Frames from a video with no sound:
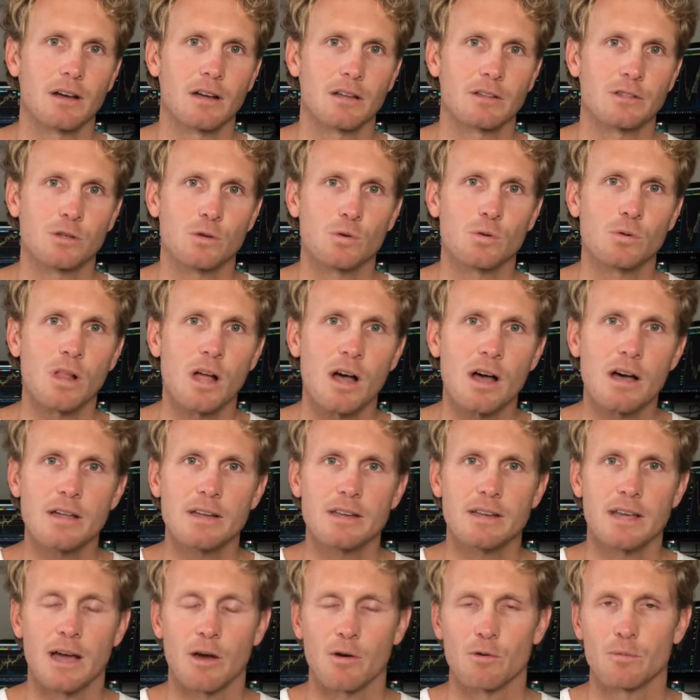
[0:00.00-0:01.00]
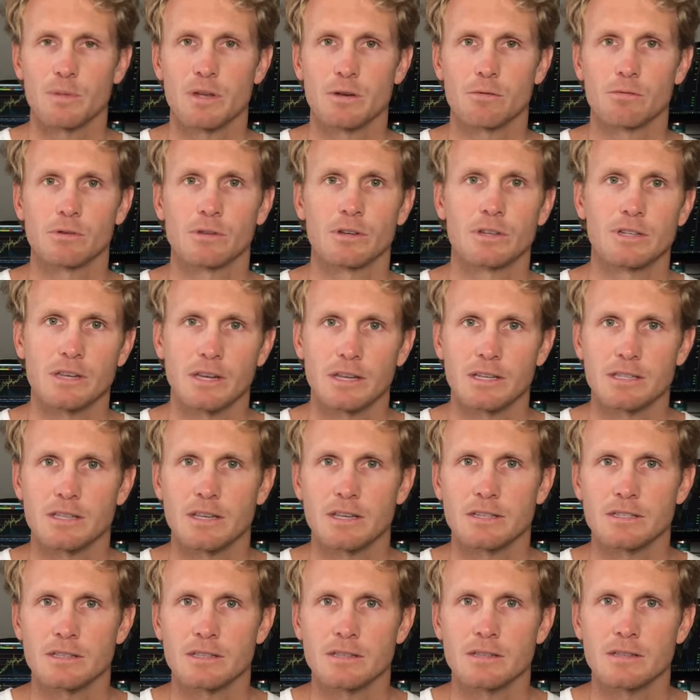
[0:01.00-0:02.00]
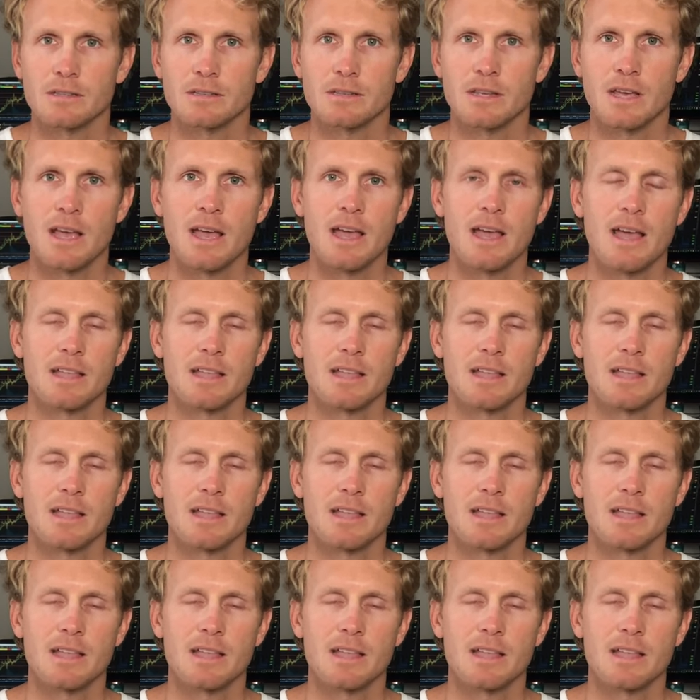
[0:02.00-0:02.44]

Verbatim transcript: a two lot, I would be really consistent.